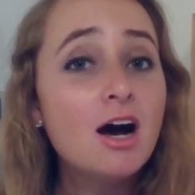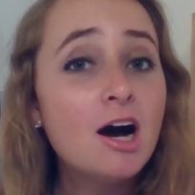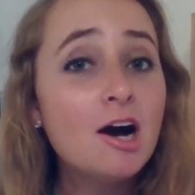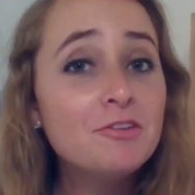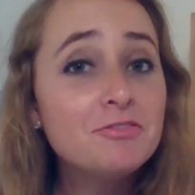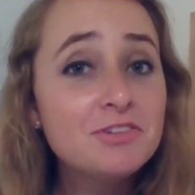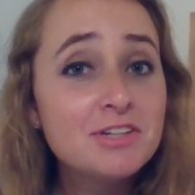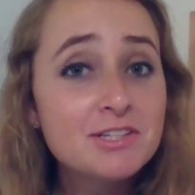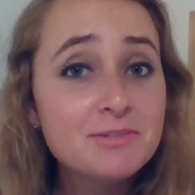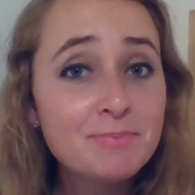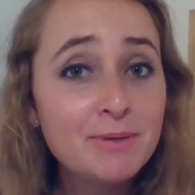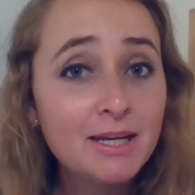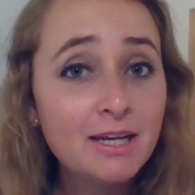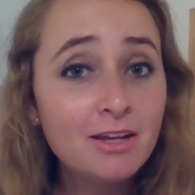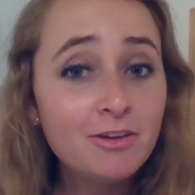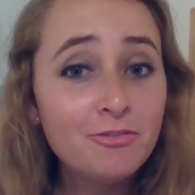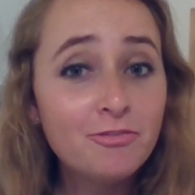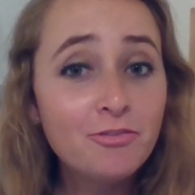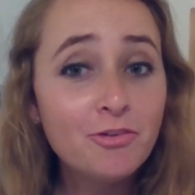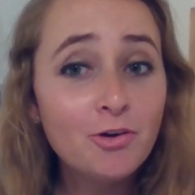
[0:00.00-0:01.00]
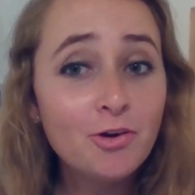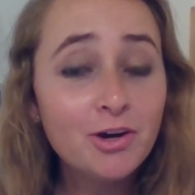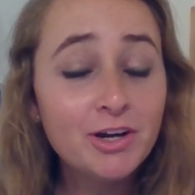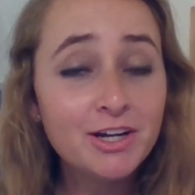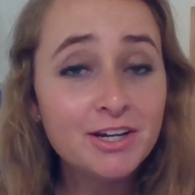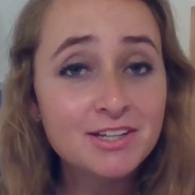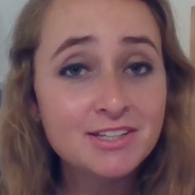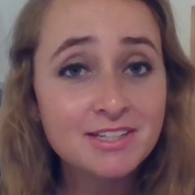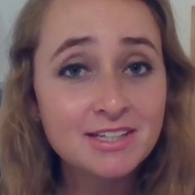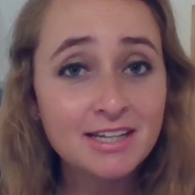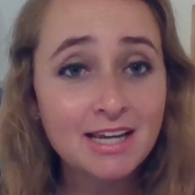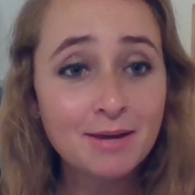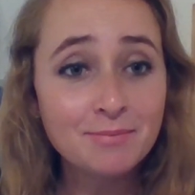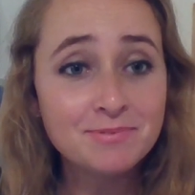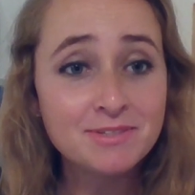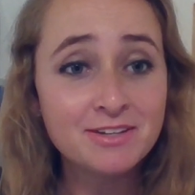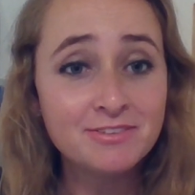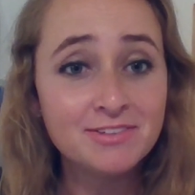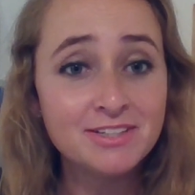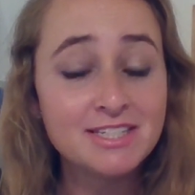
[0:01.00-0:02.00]
After spending 4 years in
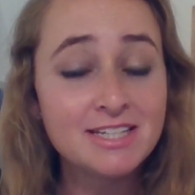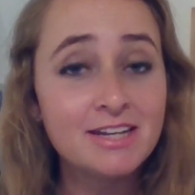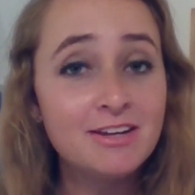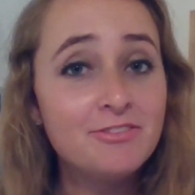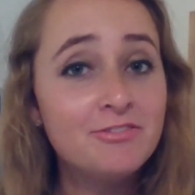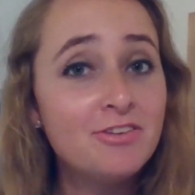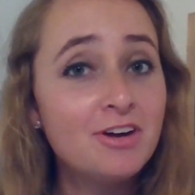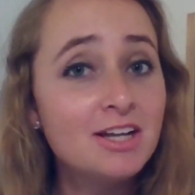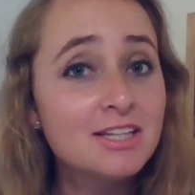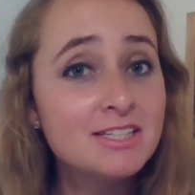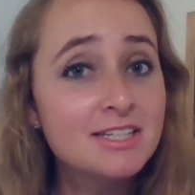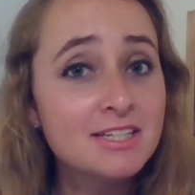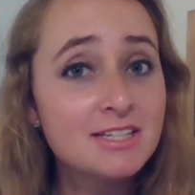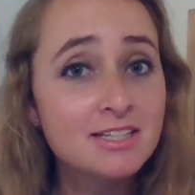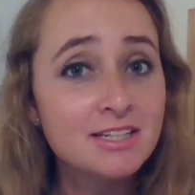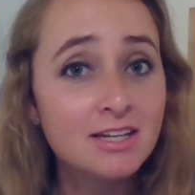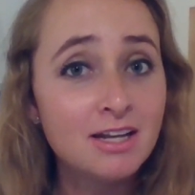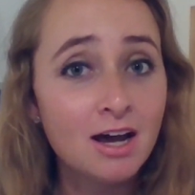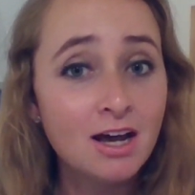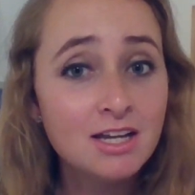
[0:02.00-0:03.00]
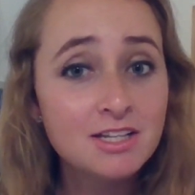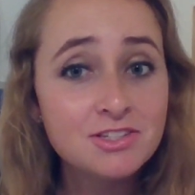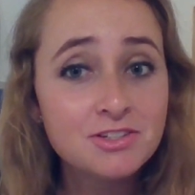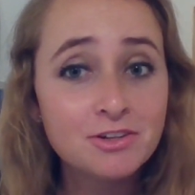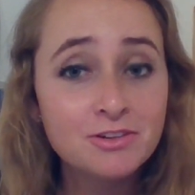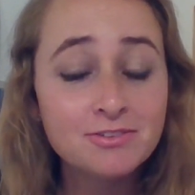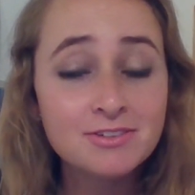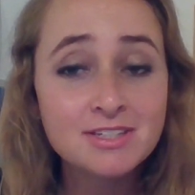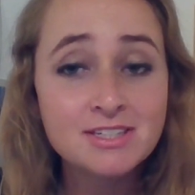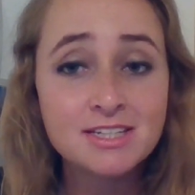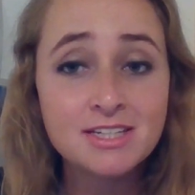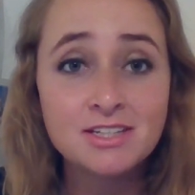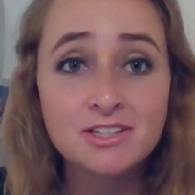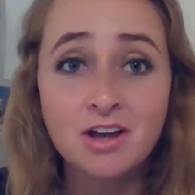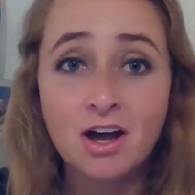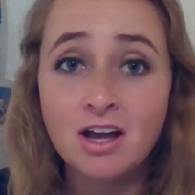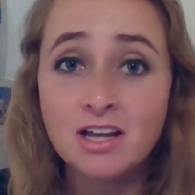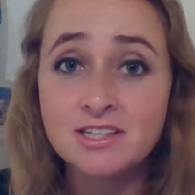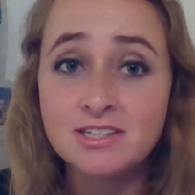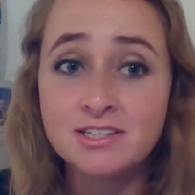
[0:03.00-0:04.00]
captivity, France's last overseas
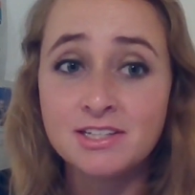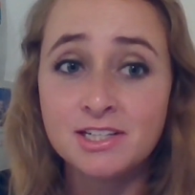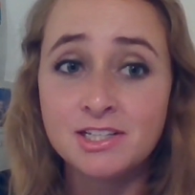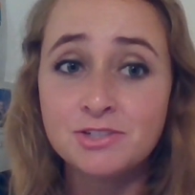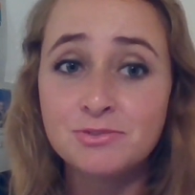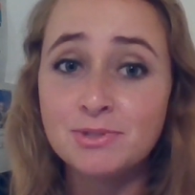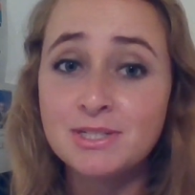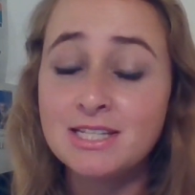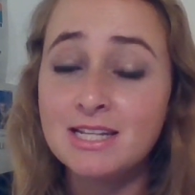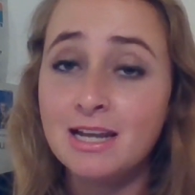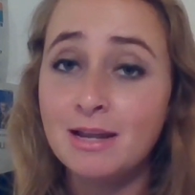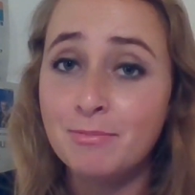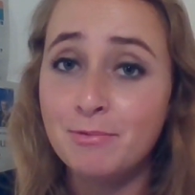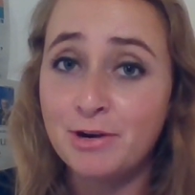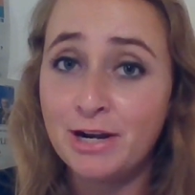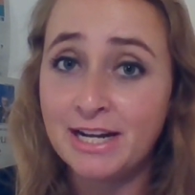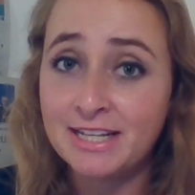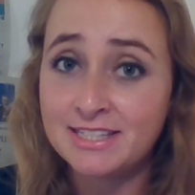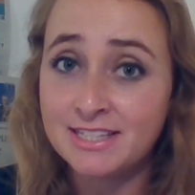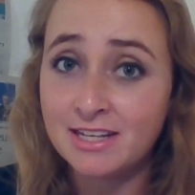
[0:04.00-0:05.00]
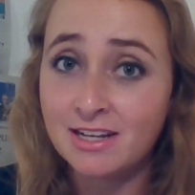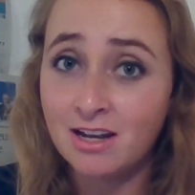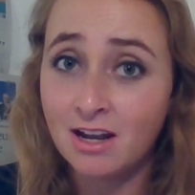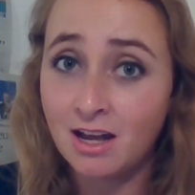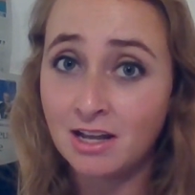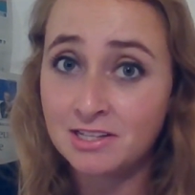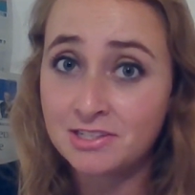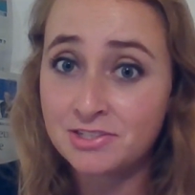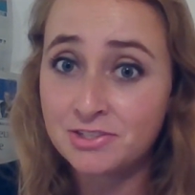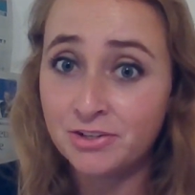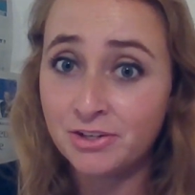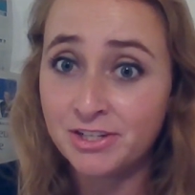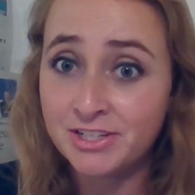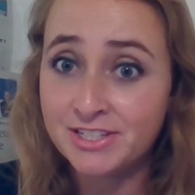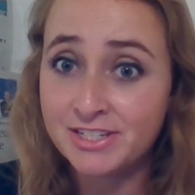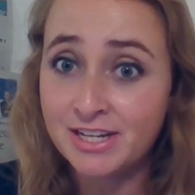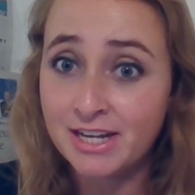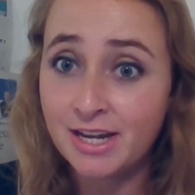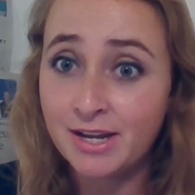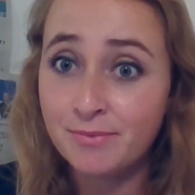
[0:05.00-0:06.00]
hostage was liberated last
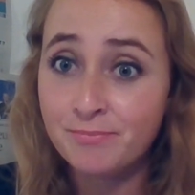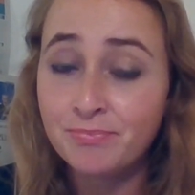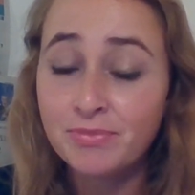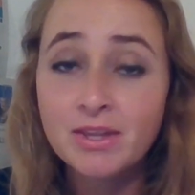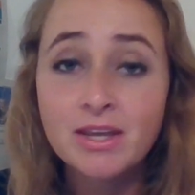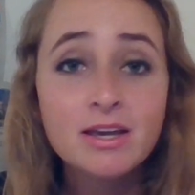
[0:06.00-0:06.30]
Thursday.